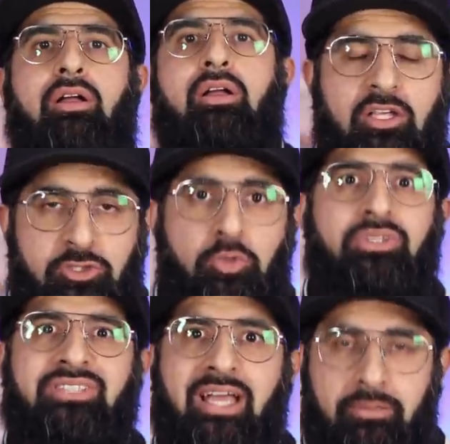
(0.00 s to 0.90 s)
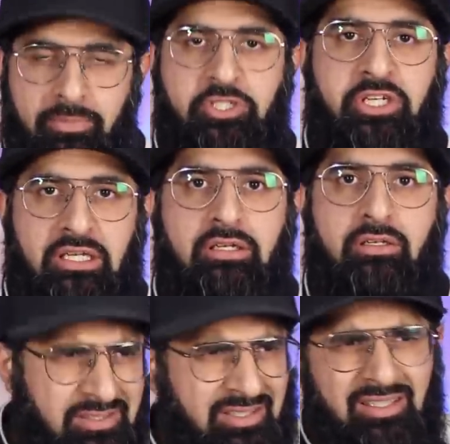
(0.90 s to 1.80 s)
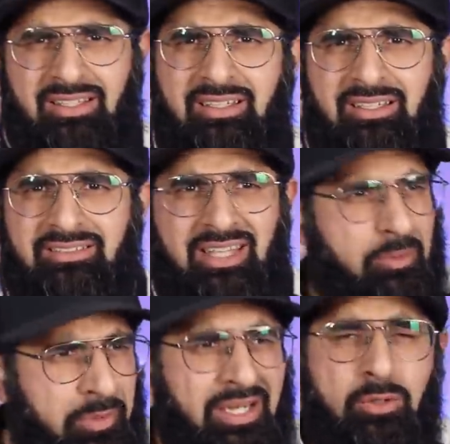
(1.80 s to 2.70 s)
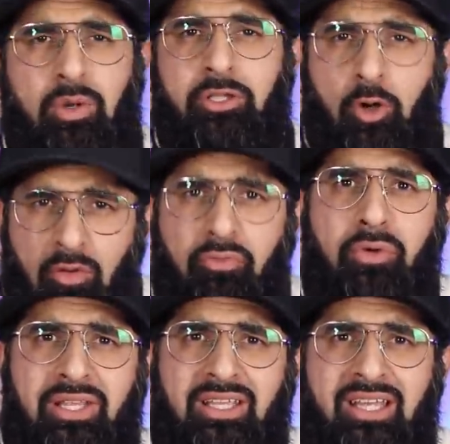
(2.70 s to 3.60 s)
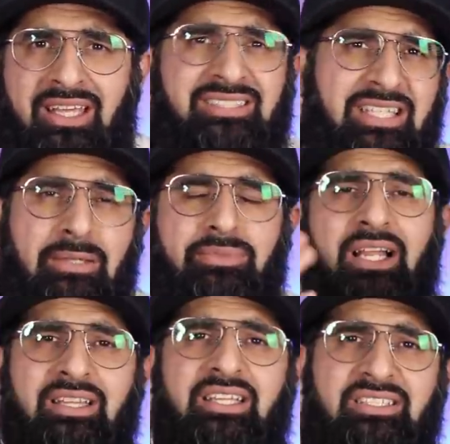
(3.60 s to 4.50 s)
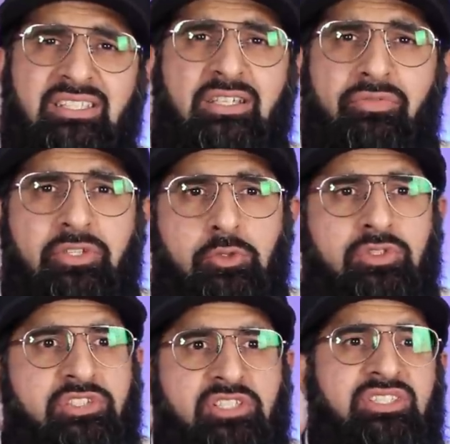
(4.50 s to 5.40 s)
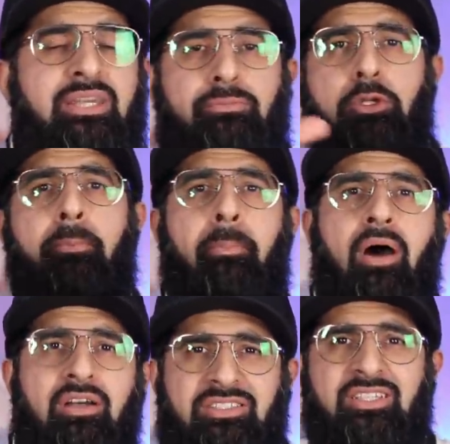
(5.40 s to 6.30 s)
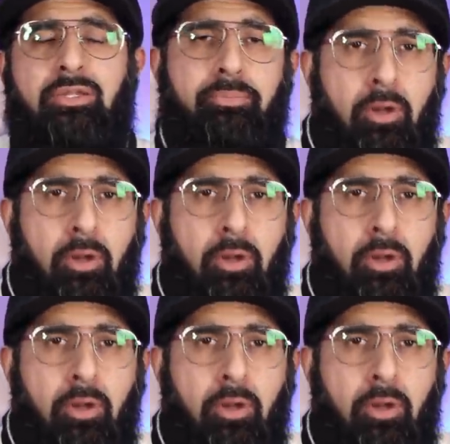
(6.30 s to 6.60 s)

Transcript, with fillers: a suicide machine. Is that really what you're offering? It seems like these individuals just seem to mask the